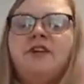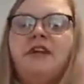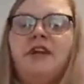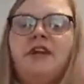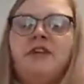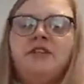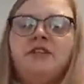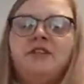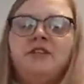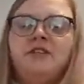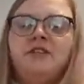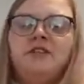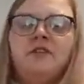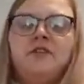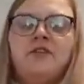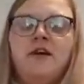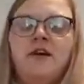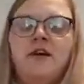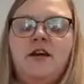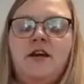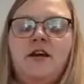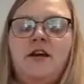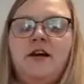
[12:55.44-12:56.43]
a Cajun
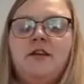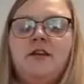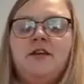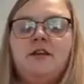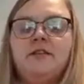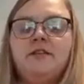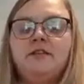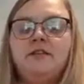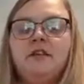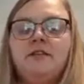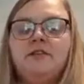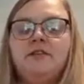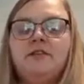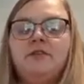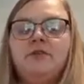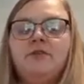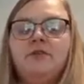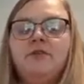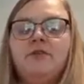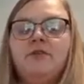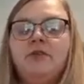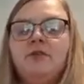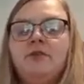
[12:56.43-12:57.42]
seasoning I had, and it's actually
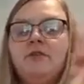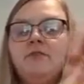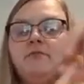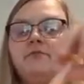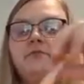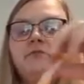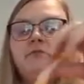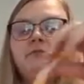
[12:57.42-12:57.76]
really good.